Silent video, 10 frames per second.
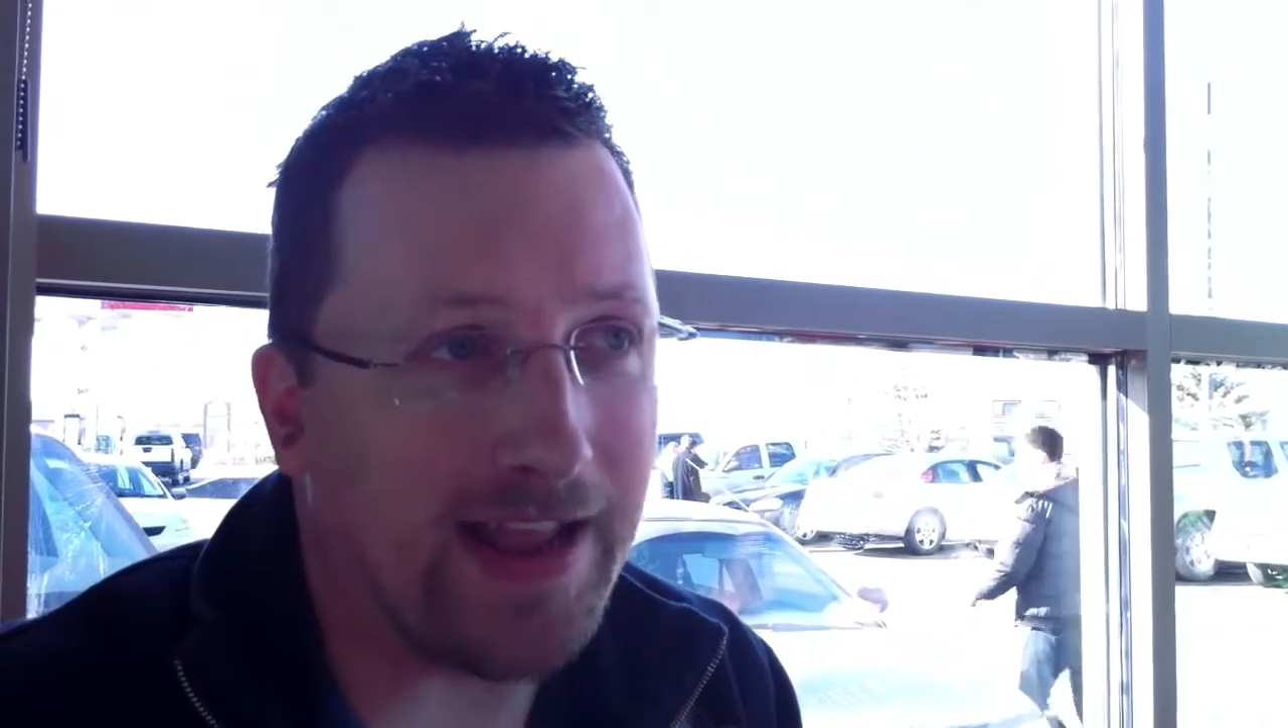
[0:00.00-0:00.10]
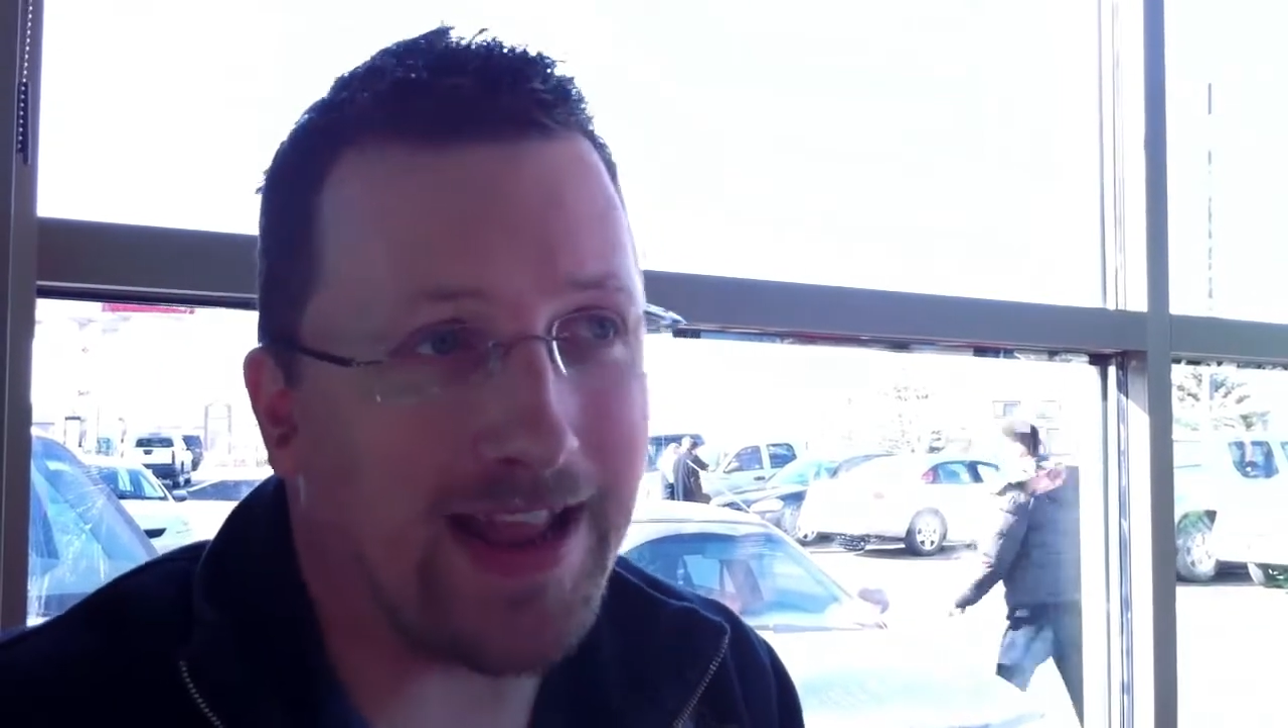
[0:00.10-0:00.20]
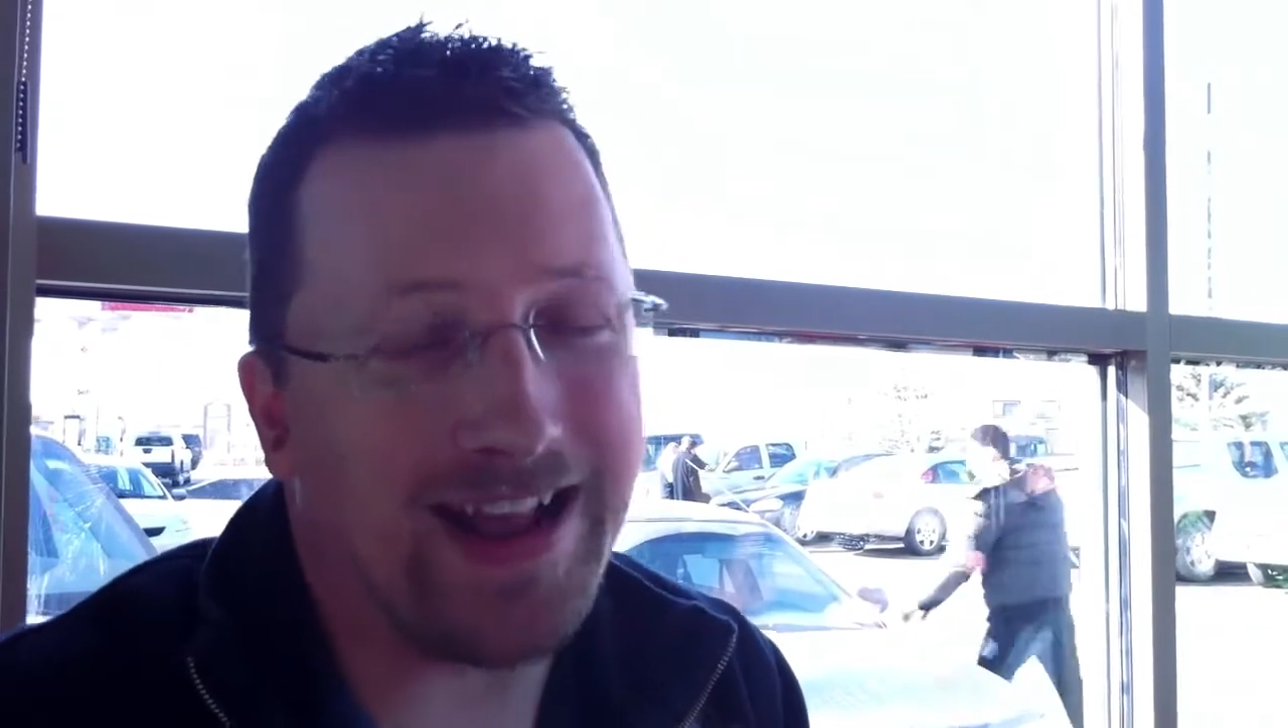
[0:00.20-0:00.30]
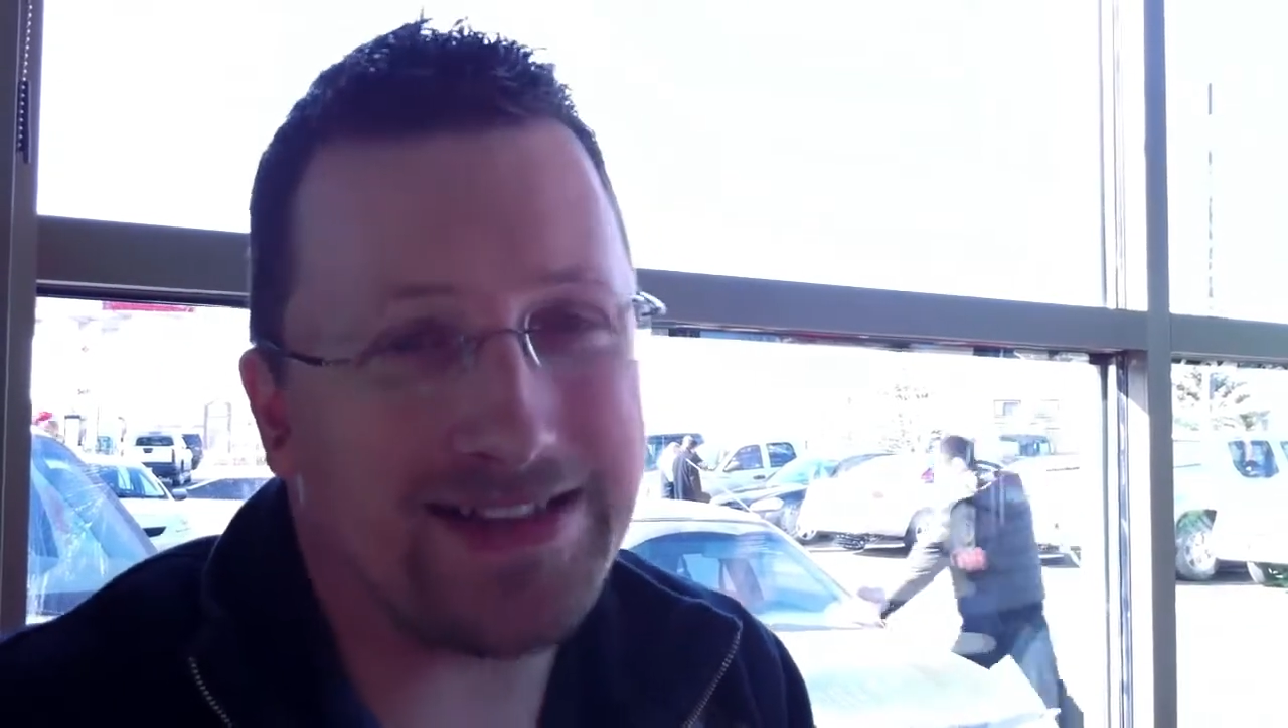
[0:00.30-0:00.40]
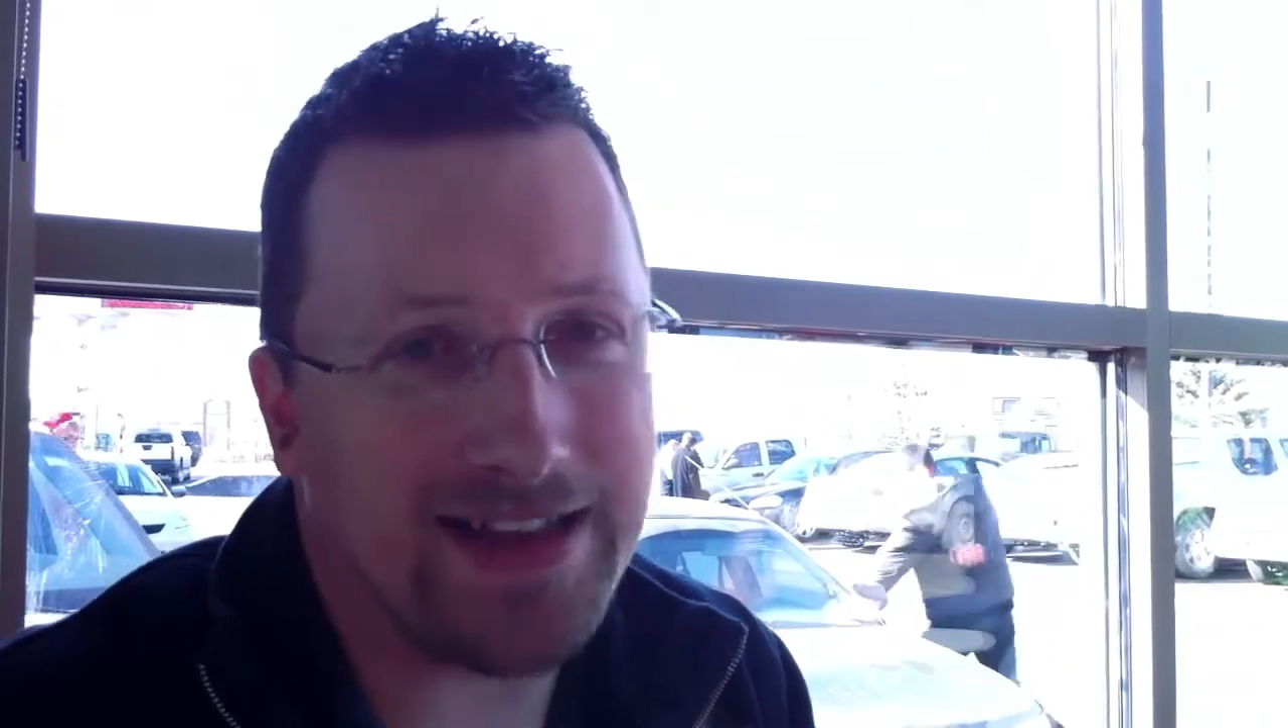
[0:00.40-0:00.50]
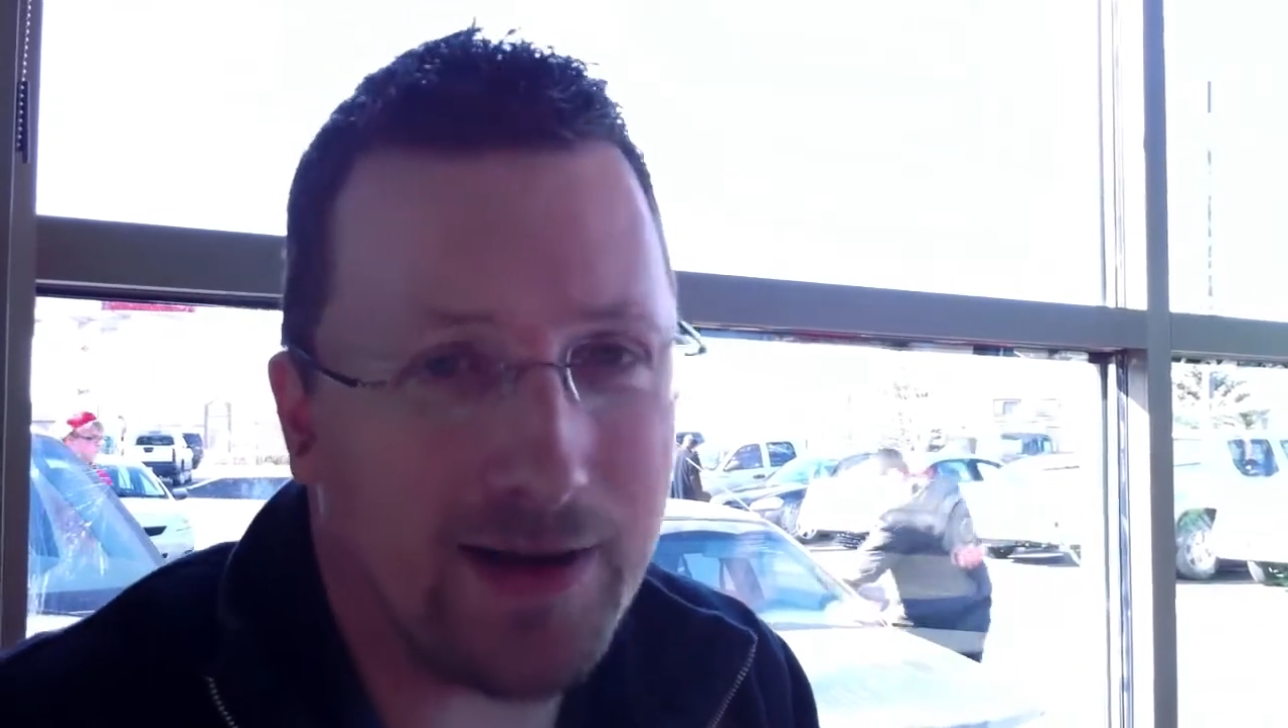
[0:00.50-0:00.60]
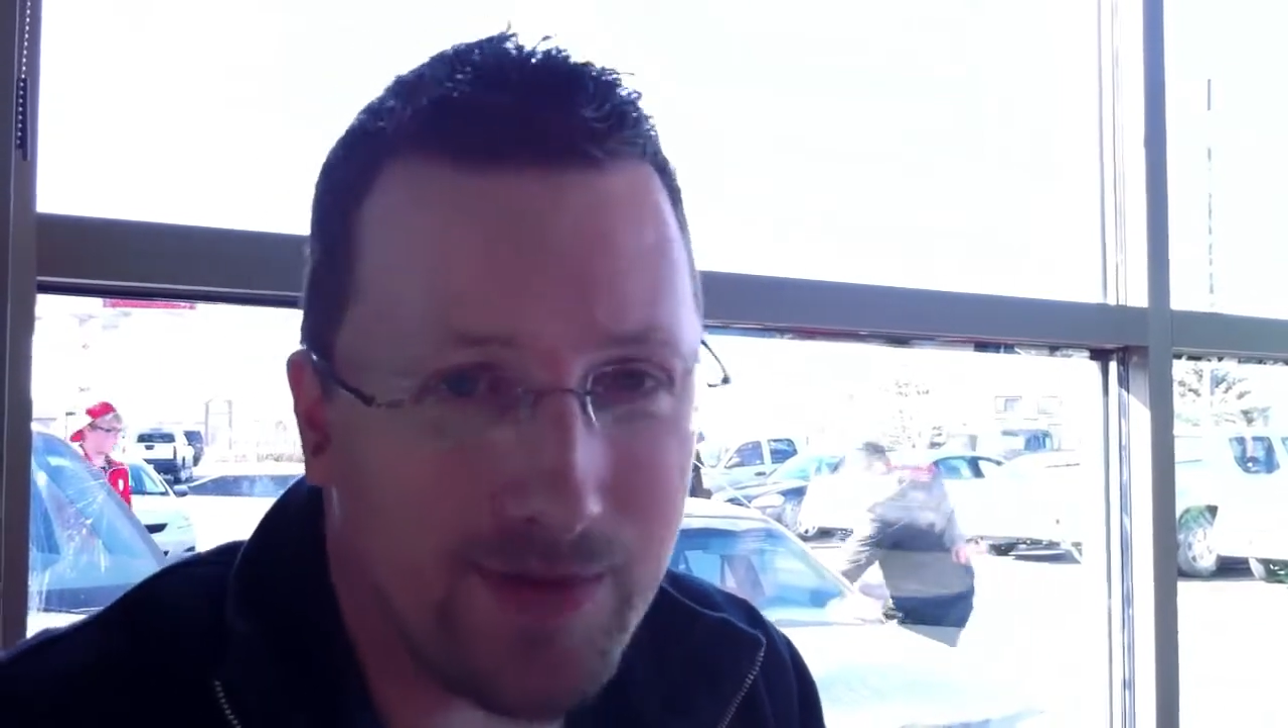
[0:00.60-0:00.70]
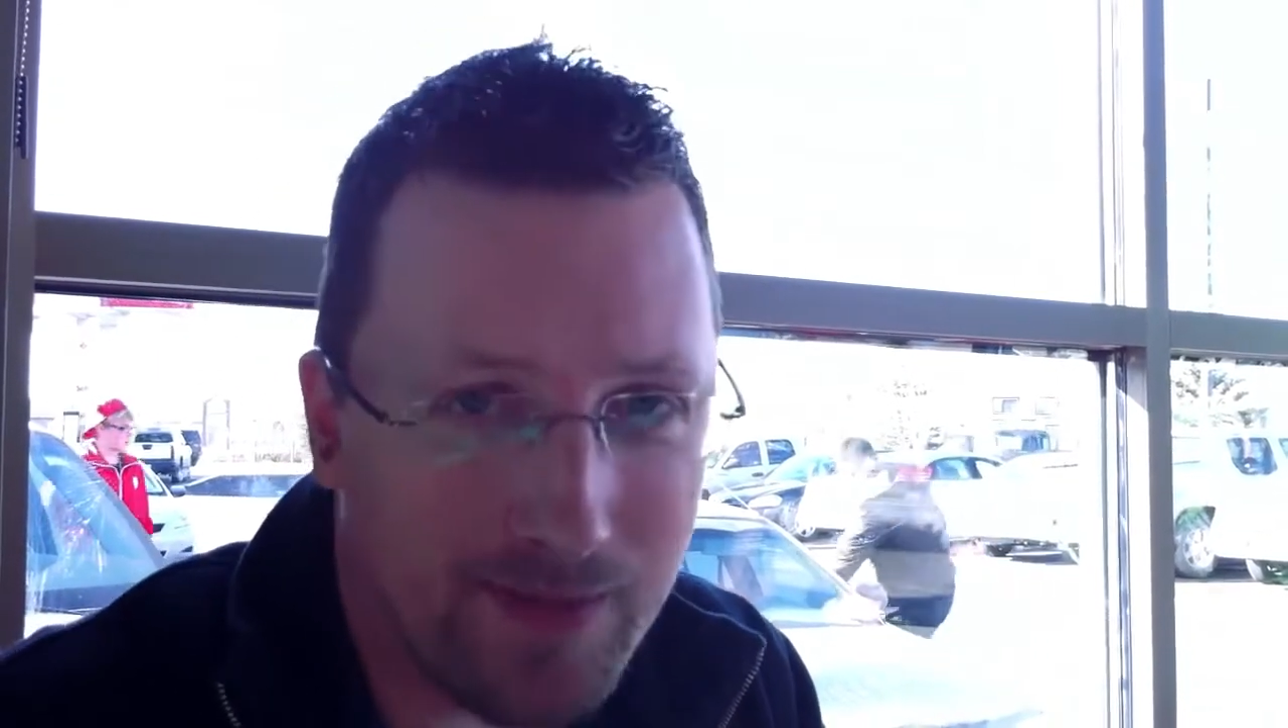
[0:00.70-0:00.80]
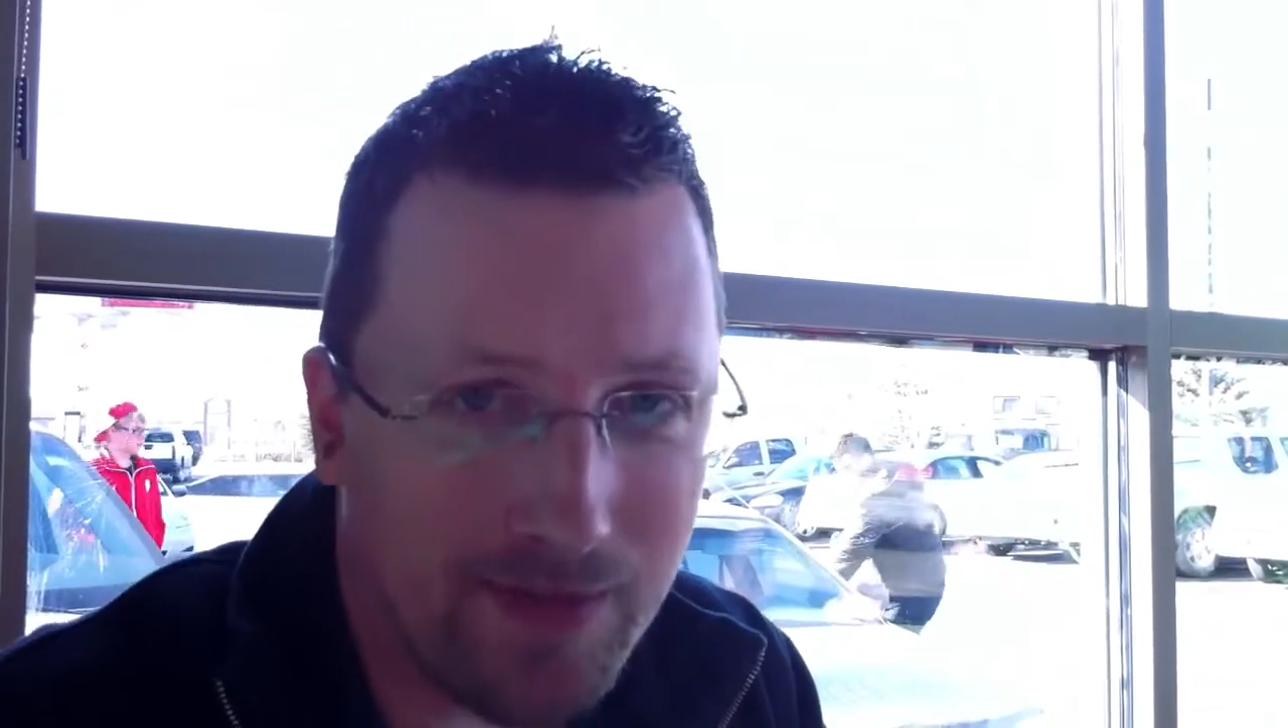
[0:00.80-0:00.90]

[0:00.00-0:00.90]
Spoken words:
And you can't start